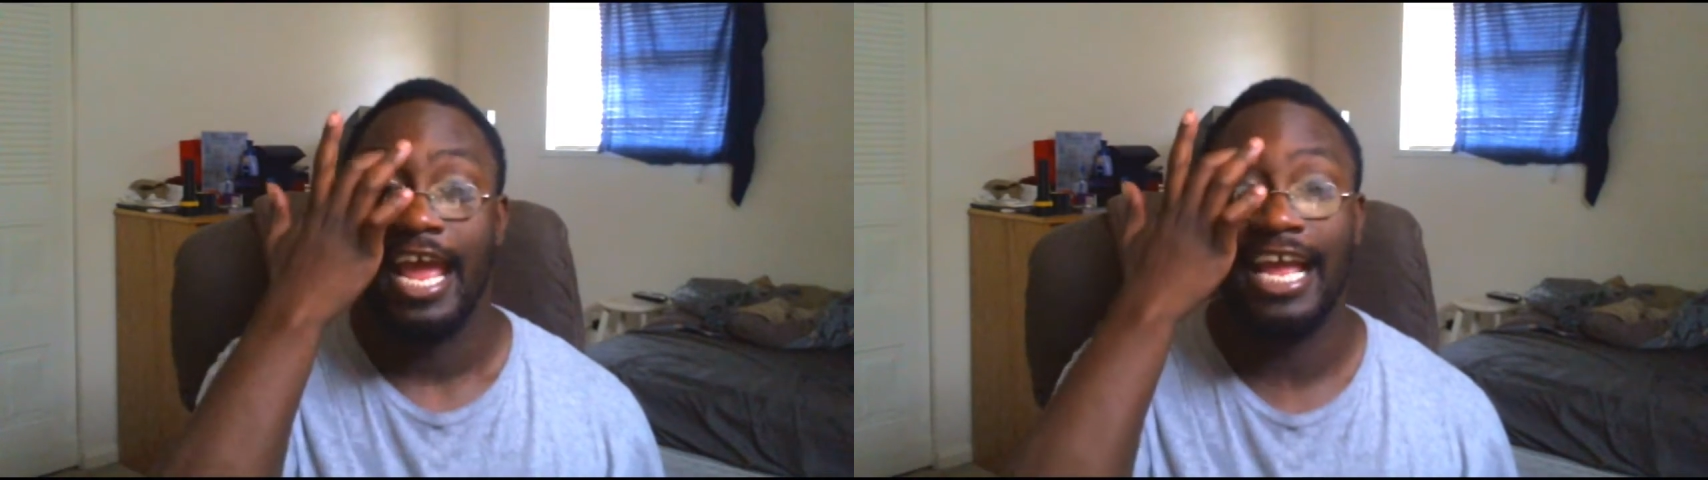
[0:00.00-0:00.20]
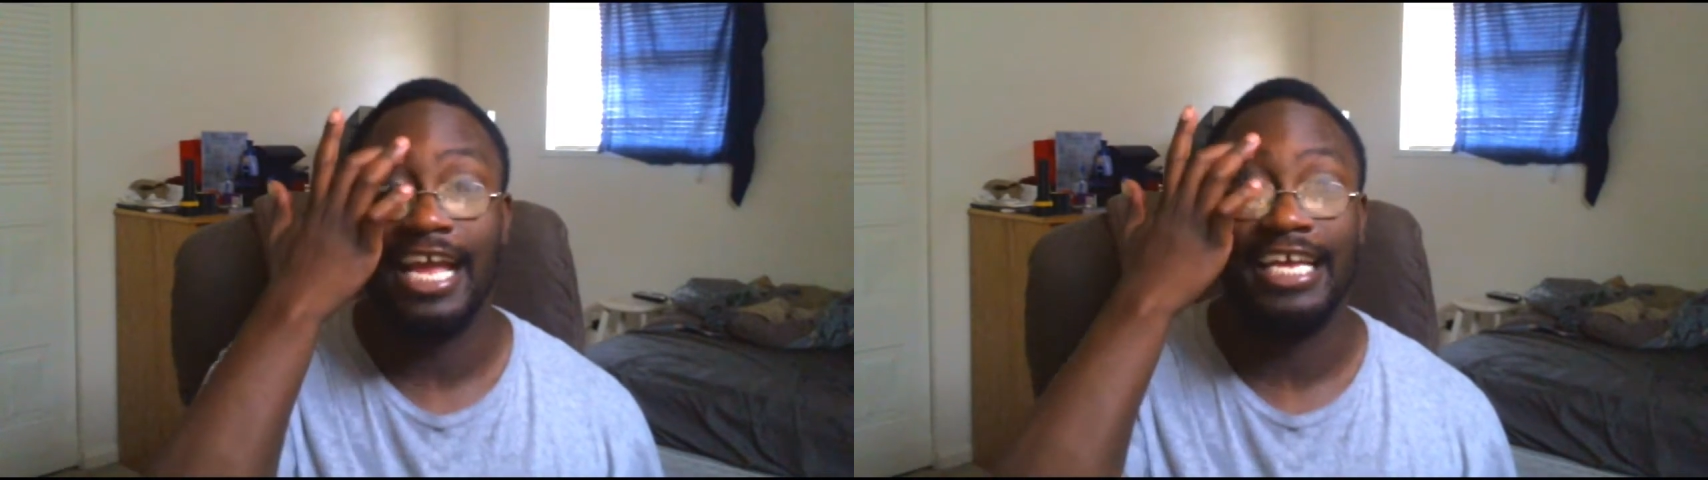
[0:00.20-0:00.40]

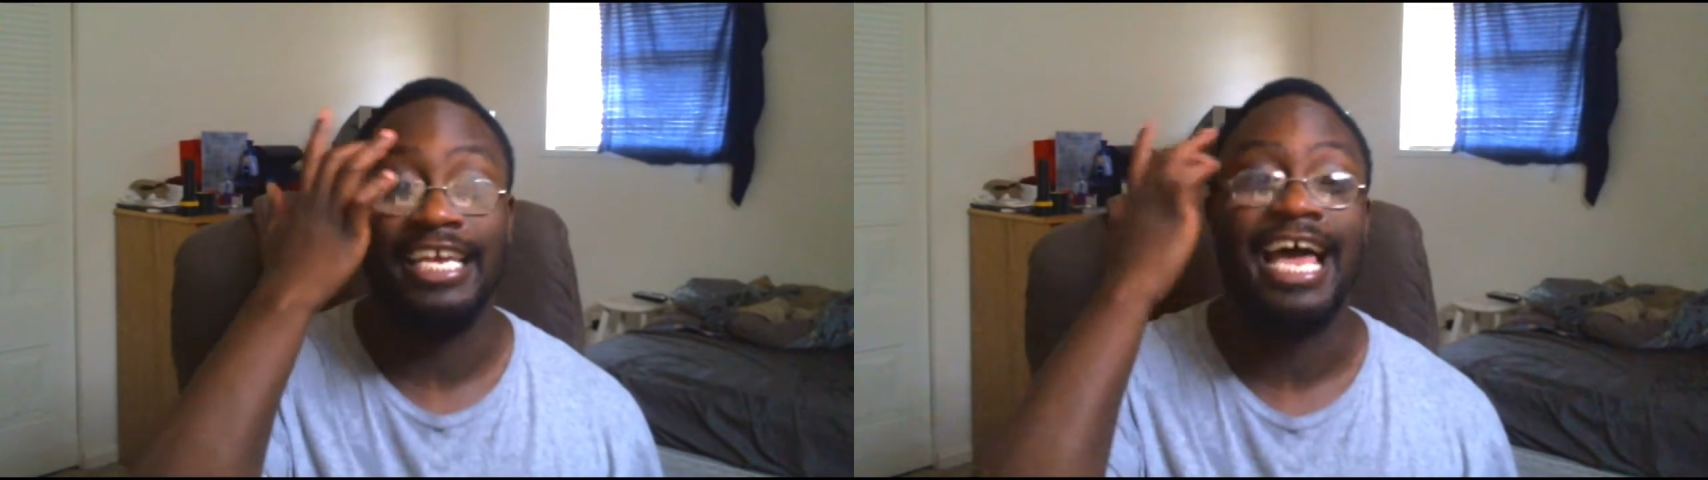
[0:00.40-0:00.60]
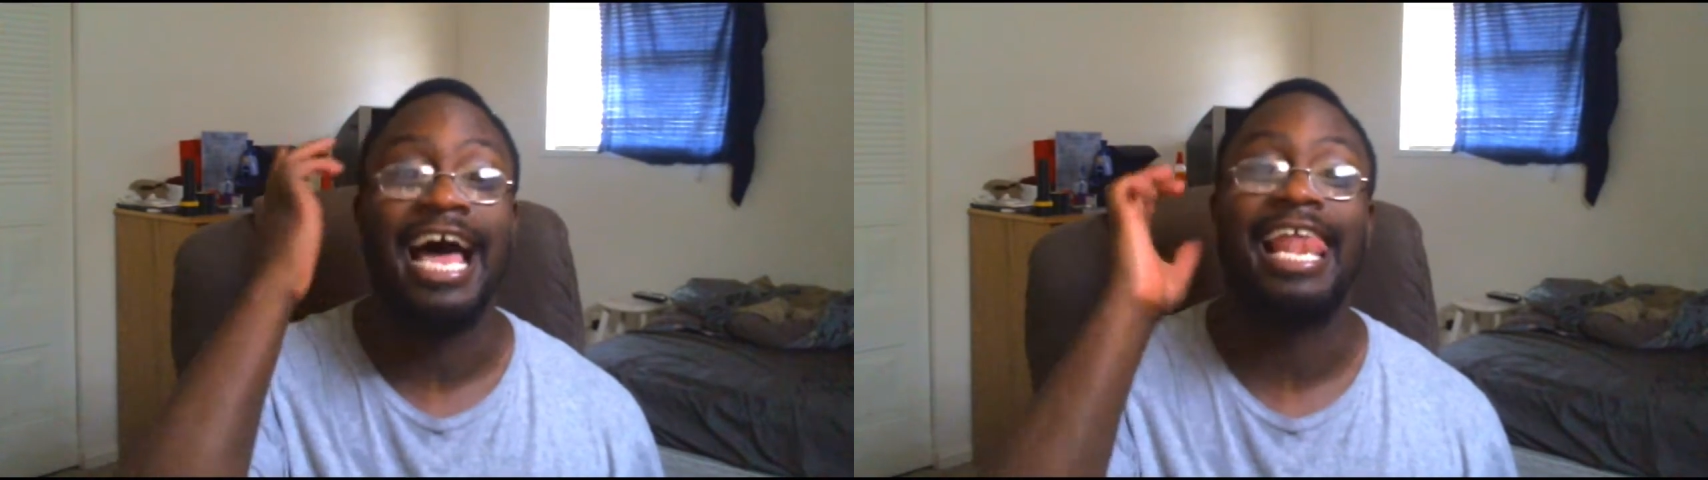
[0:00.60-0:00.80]

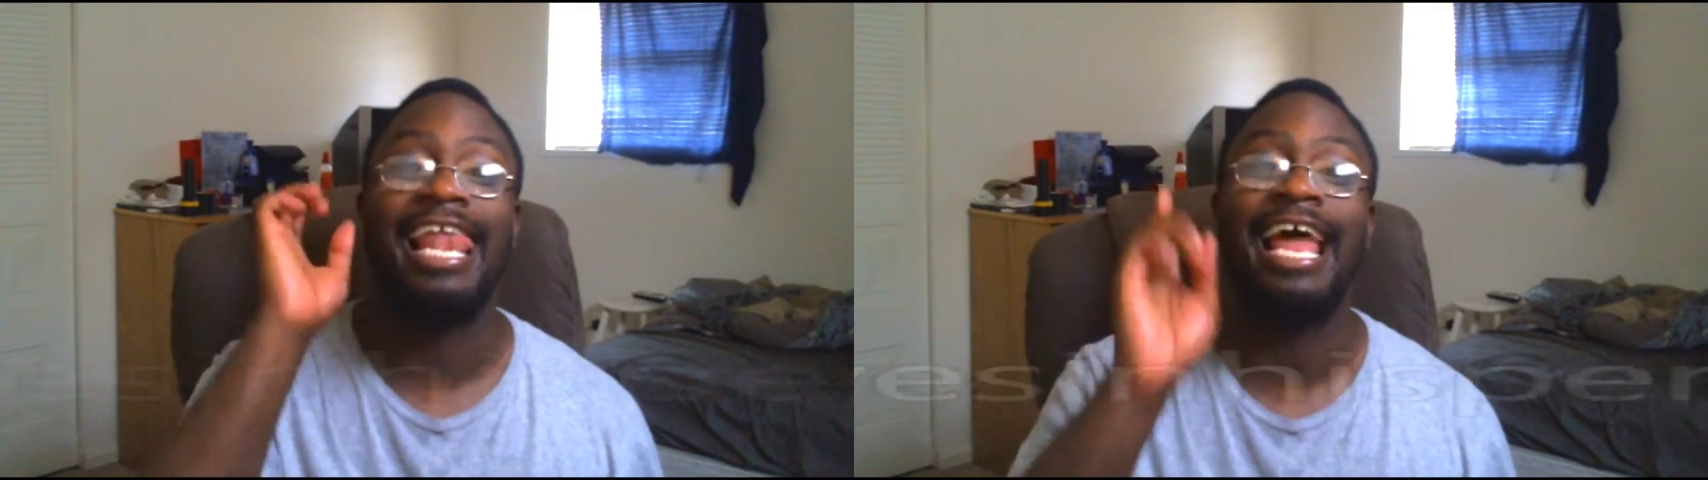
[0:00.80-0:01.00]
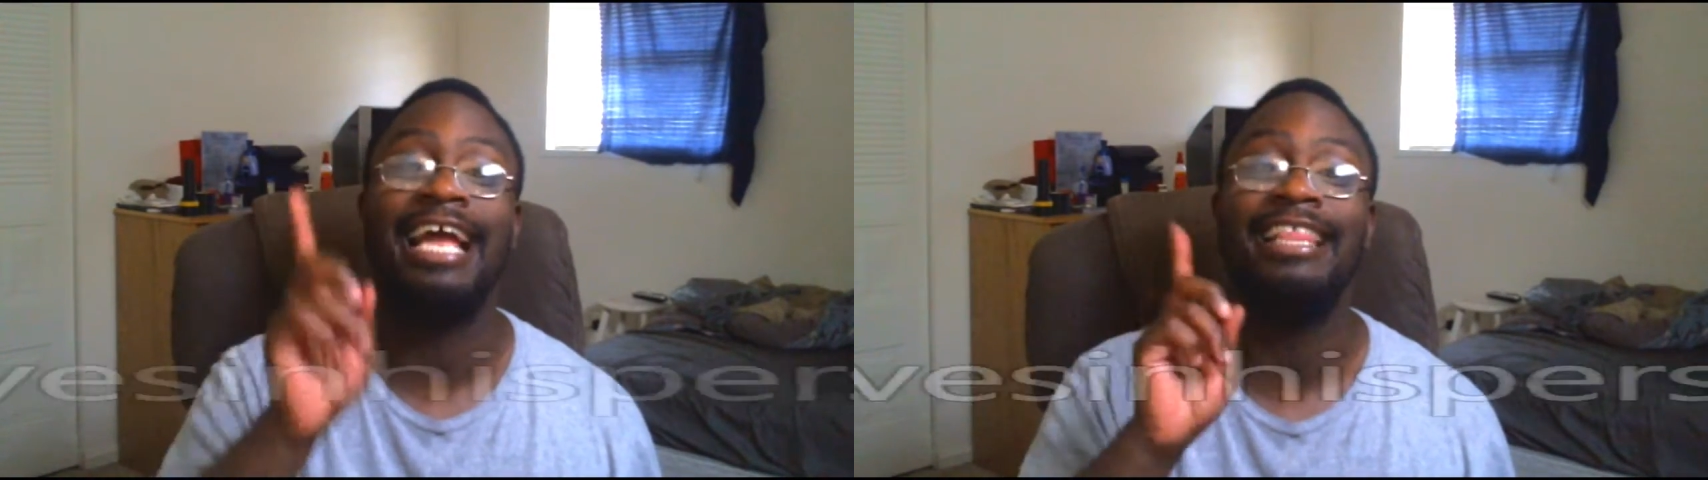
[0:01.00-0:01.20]
And I
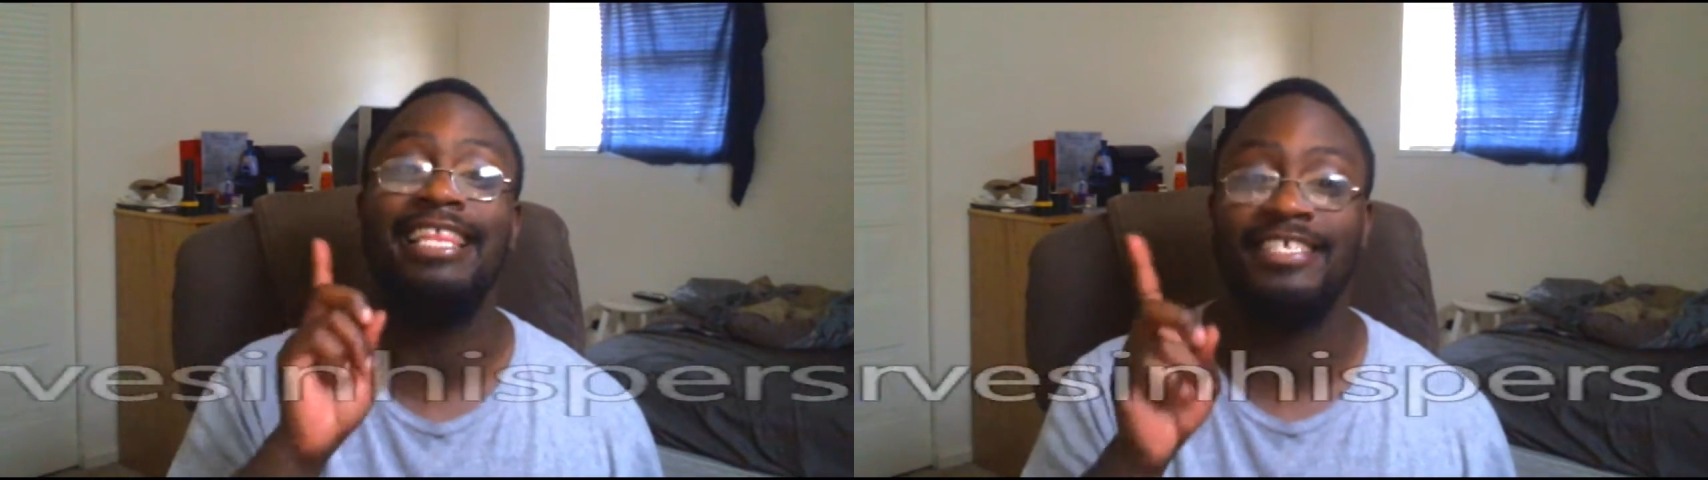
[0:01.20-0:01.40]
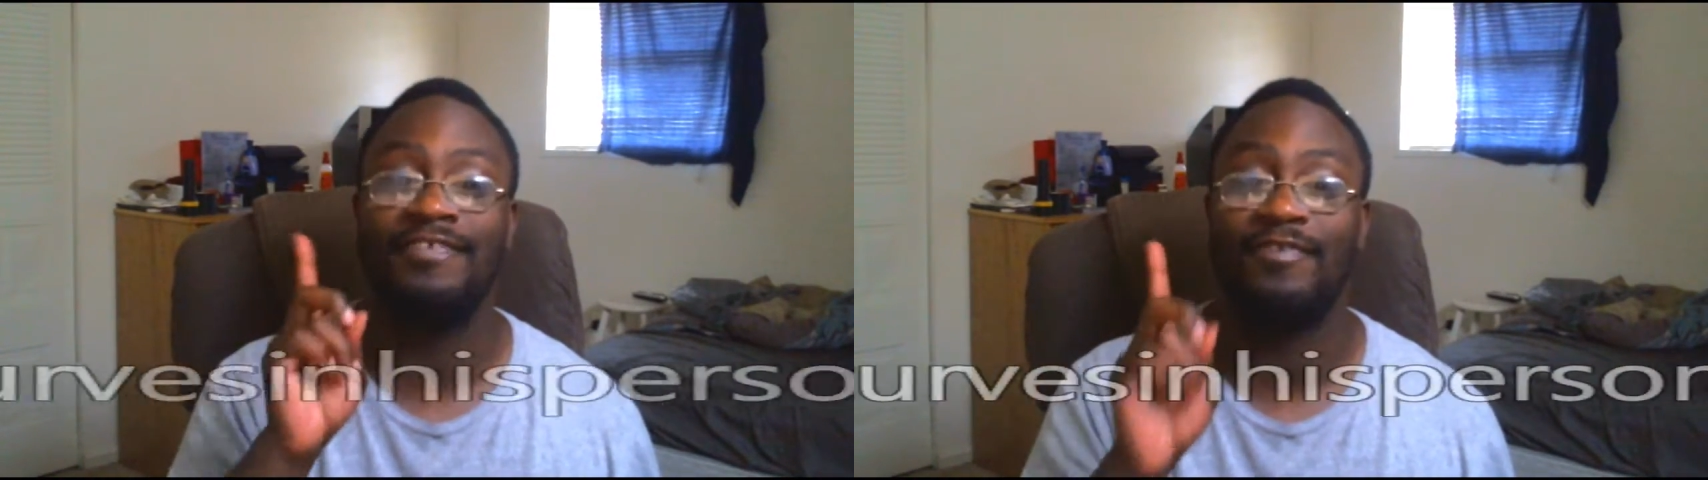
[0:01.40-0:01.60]
like
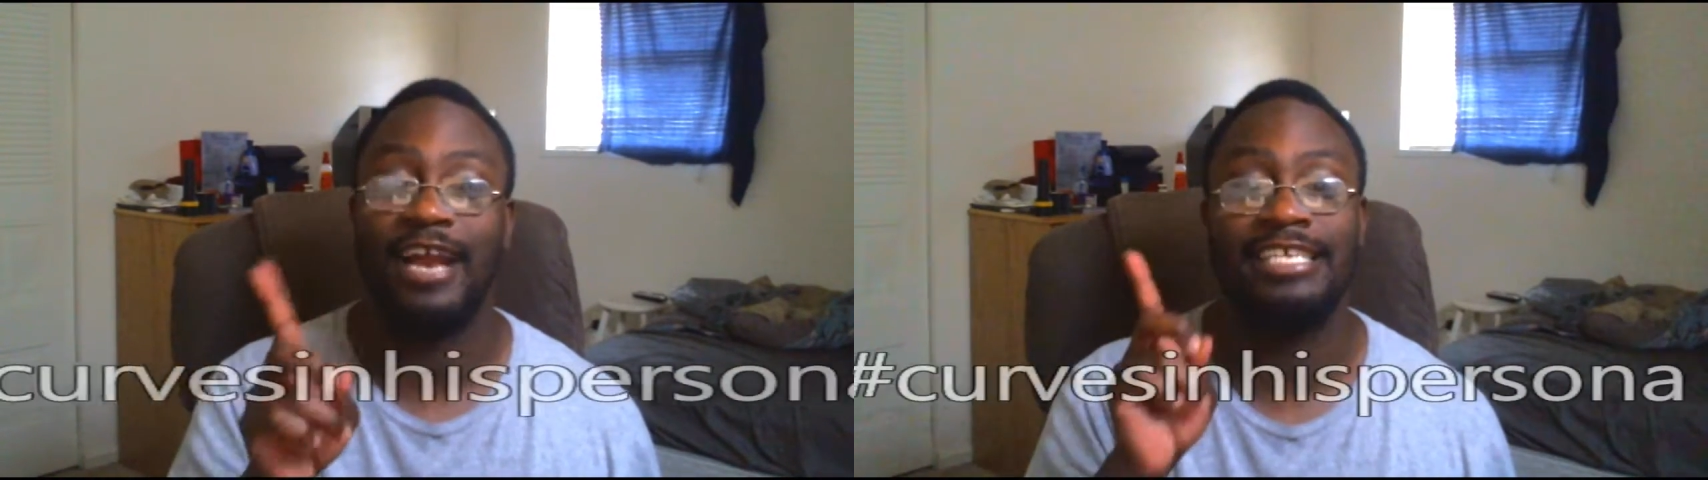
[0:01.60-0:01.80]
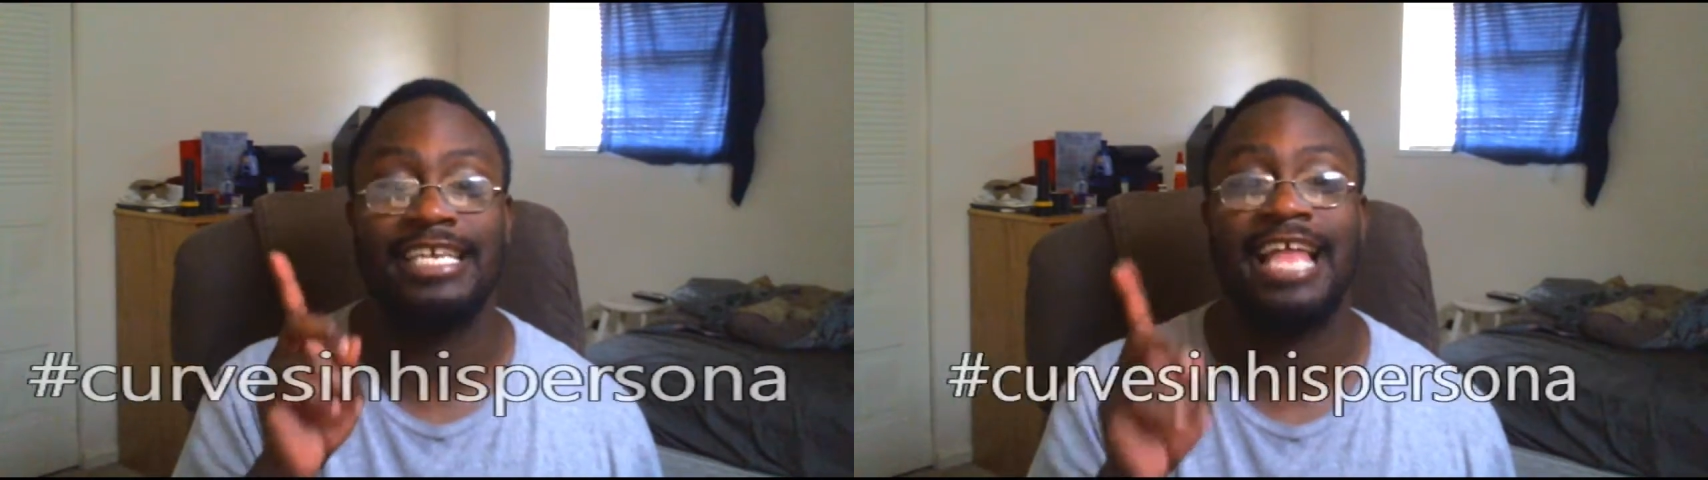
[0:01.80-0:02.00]
this phrase,